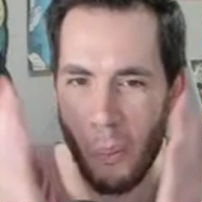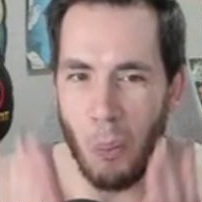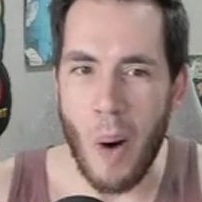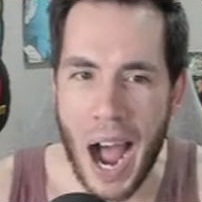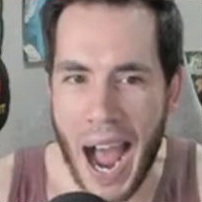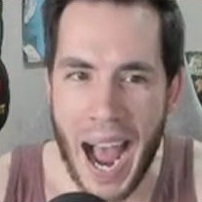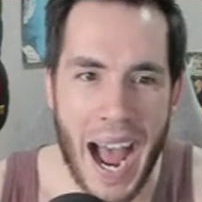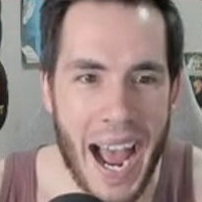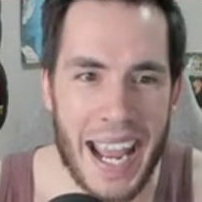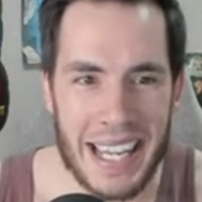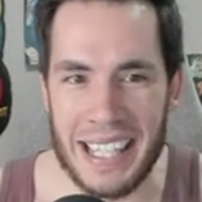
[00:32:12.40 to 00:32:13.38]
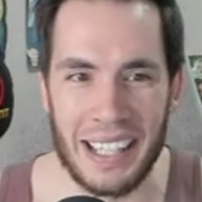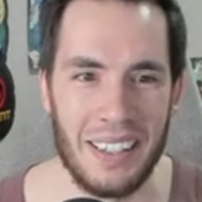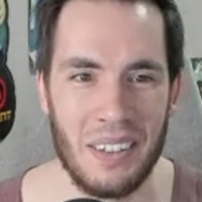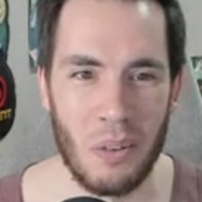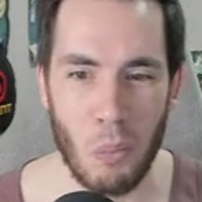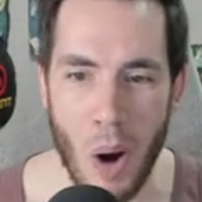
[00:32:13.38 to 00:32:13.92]
Why?
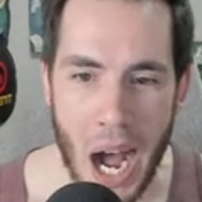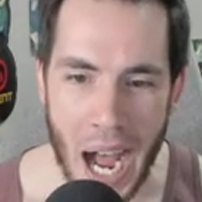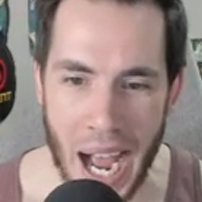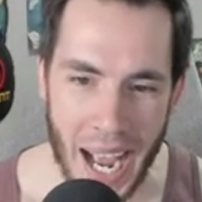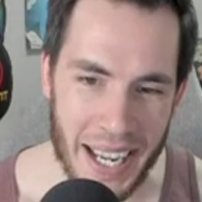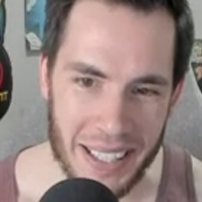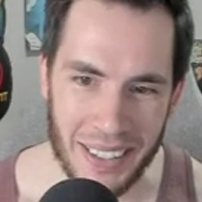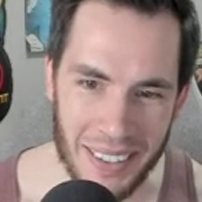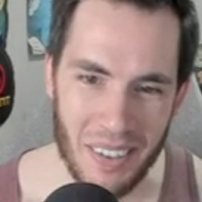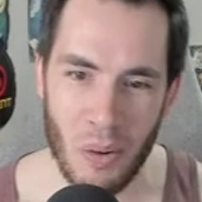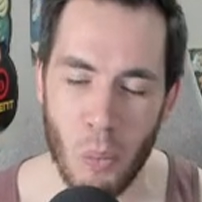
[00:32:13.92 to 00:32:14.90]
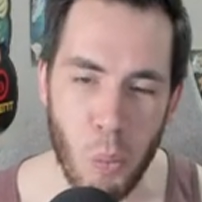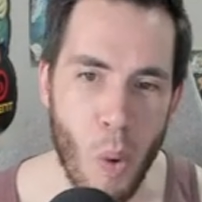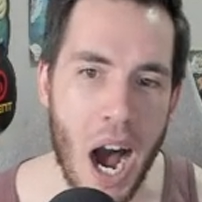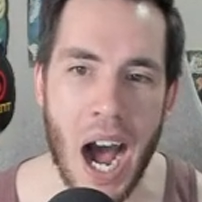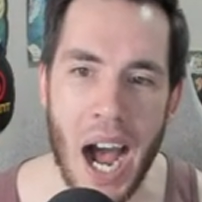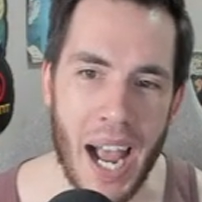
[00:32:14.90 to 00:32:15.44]
Why?
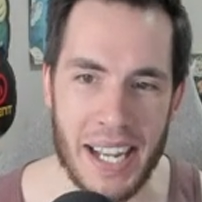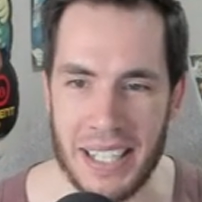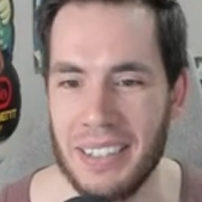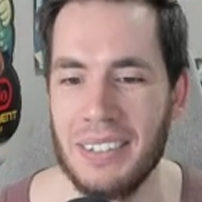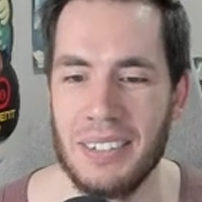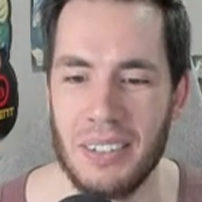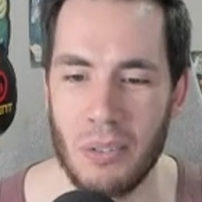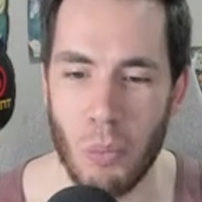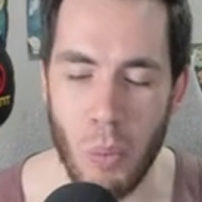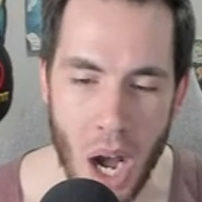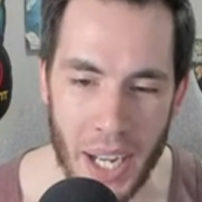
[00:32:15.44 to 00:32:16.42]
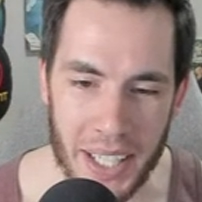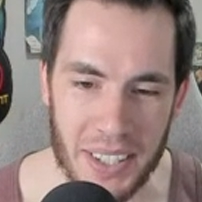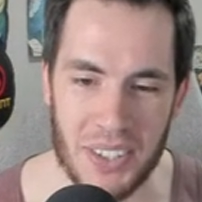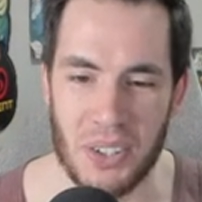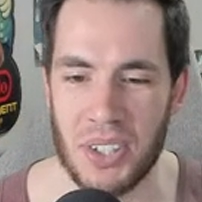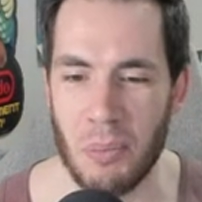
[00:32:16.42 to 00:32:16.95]
Why? Why is
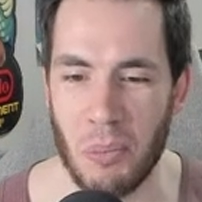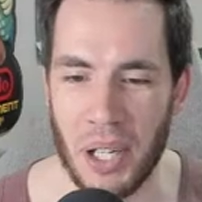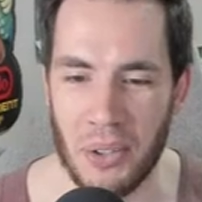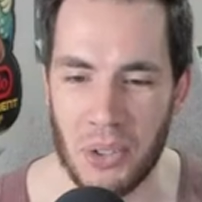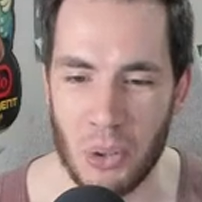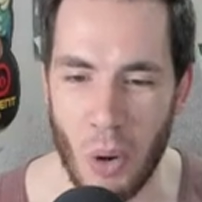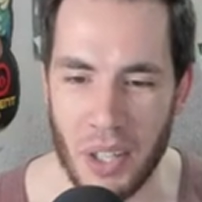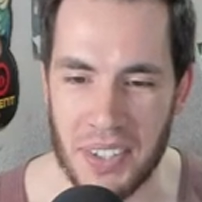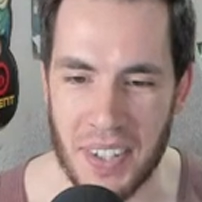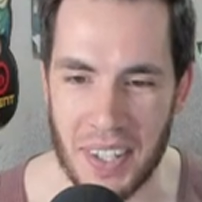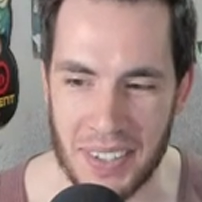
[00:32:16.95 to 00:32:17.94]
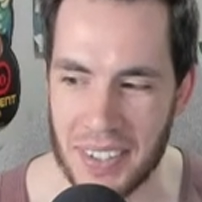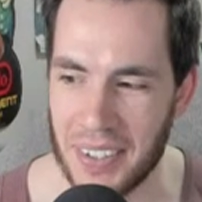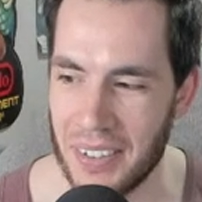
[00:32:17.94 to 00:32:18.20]
Fair there someone warning. else who wants this?